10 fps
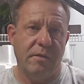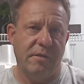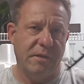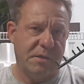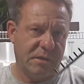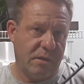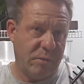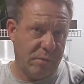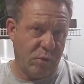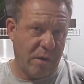This is going to
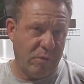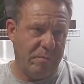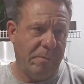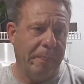be the problem.